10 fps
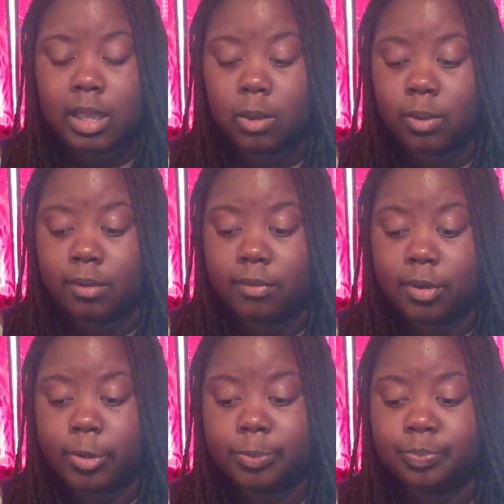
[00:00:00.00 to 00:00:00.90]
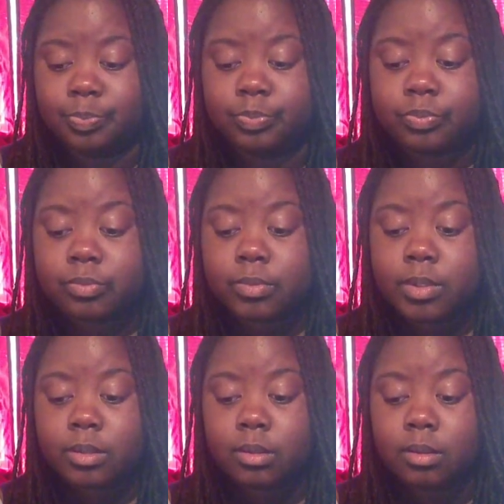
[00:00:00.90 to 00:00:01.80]
However,
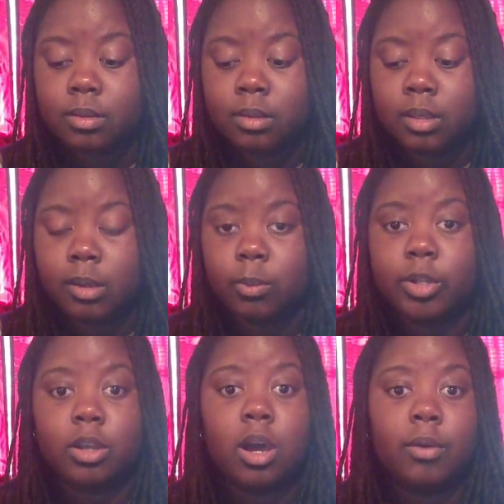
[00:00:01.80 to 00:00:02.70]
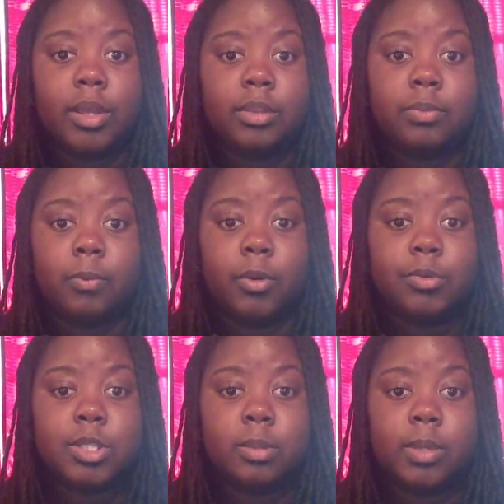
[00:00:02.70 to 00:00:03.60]
when you're going
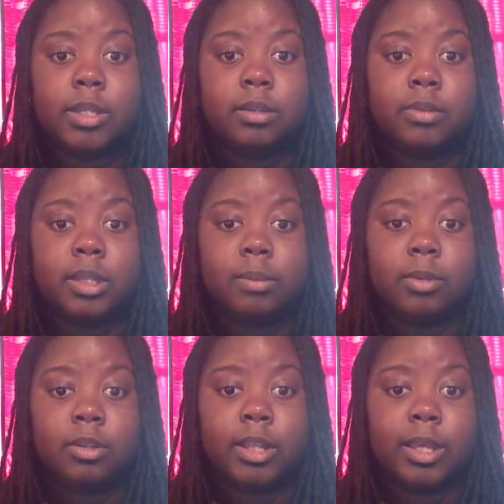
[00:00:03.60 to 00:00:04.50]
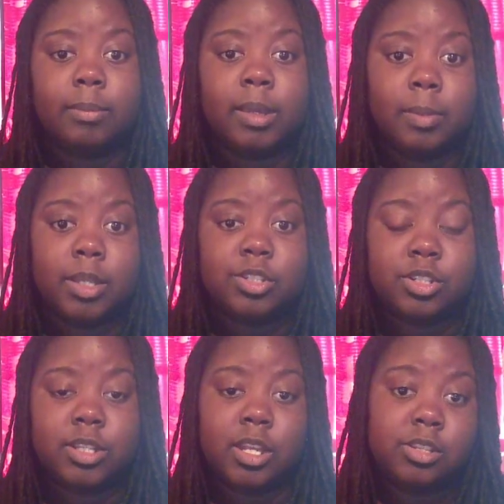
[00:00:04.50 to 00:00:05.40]
through so many of them, you're like, maybe I should
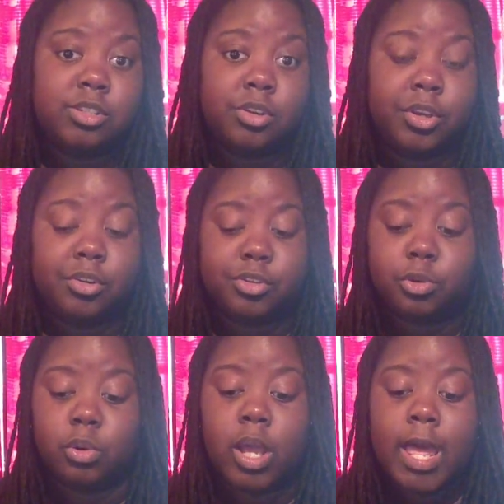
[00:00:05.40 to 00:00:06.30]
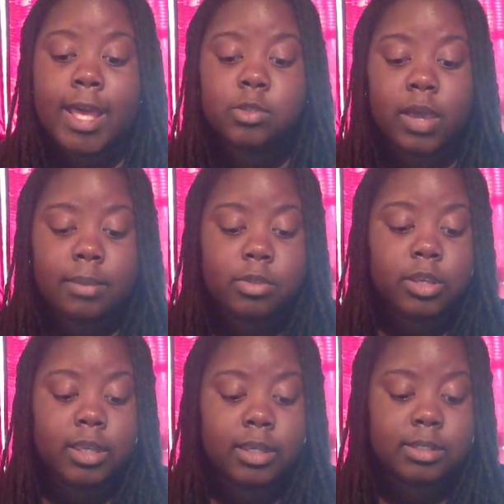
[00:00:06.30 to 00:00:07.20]
just get a sturdier tool. So I'm
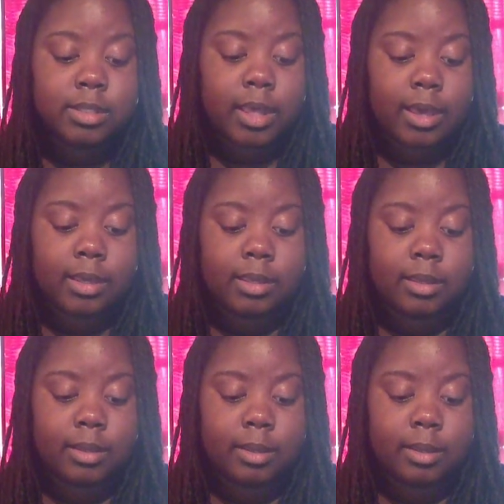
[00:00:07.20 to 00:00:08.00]
looking into that.